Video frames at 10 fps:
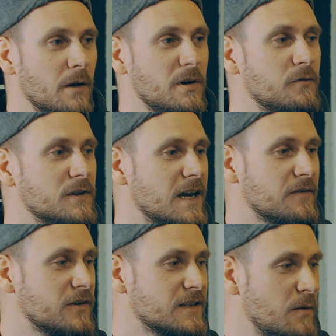I mean, if we
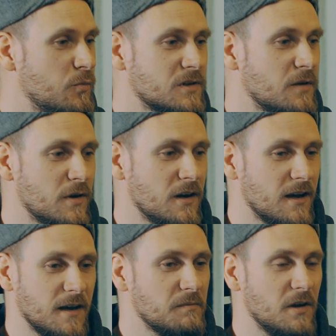take, for example, something
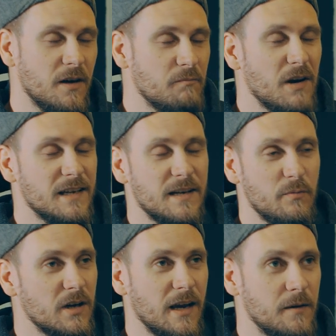like the
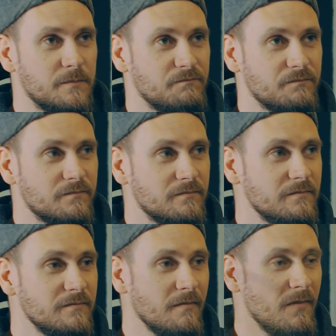plastic bucket,
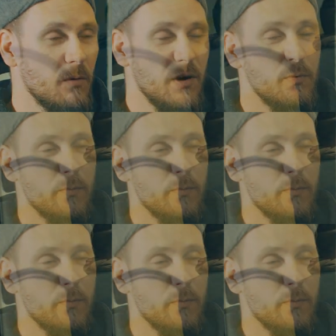people